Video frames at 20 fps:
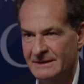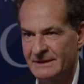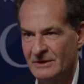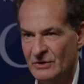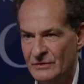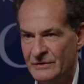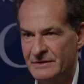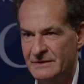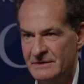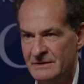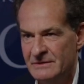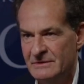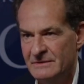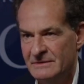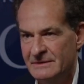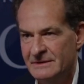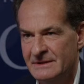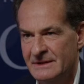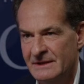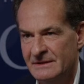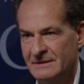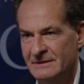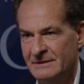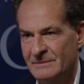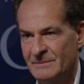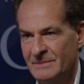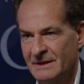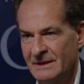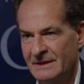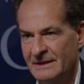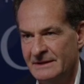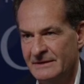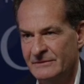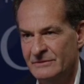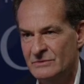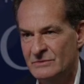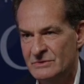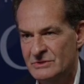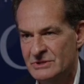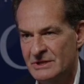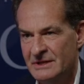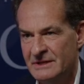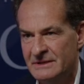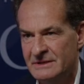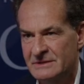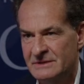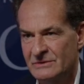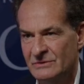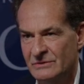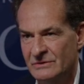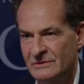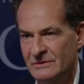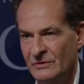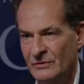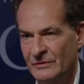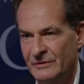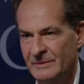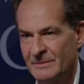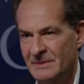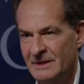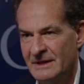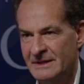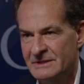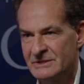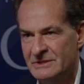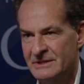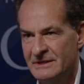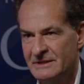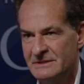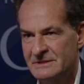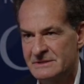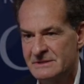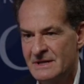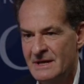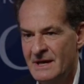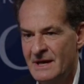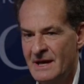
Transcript: continuing get supply through Chinese controlled supply chains.